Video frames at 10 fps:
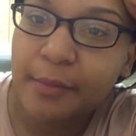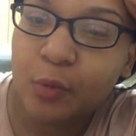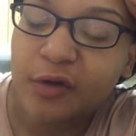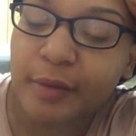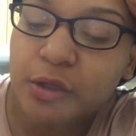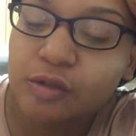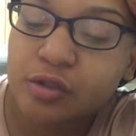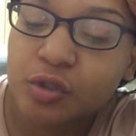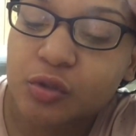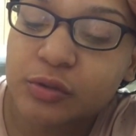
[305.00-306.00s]
One of my New
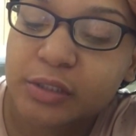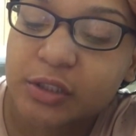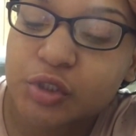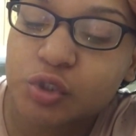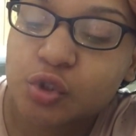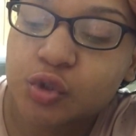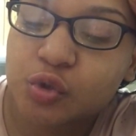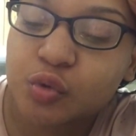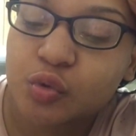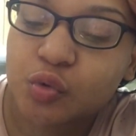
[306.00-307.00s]
Year's goals is
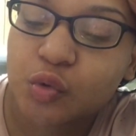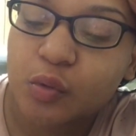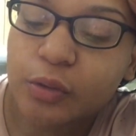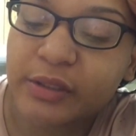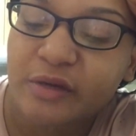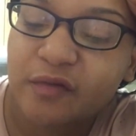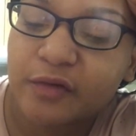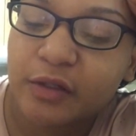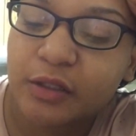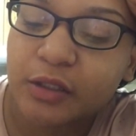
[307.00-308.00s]
to
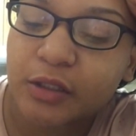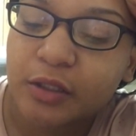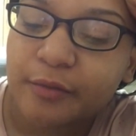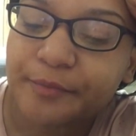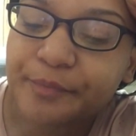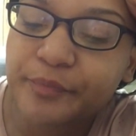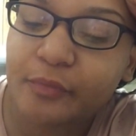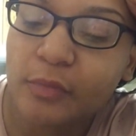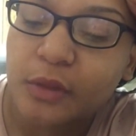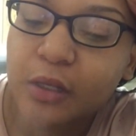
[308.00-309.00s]
definitely
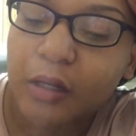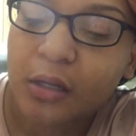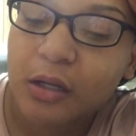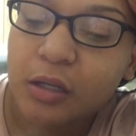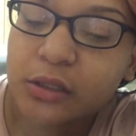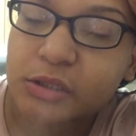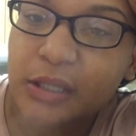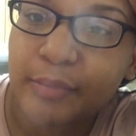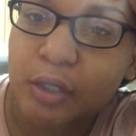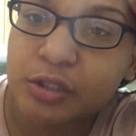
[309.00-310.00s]

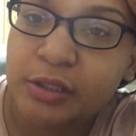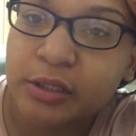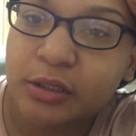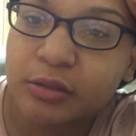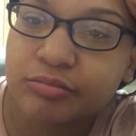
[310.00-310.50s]
stop cursing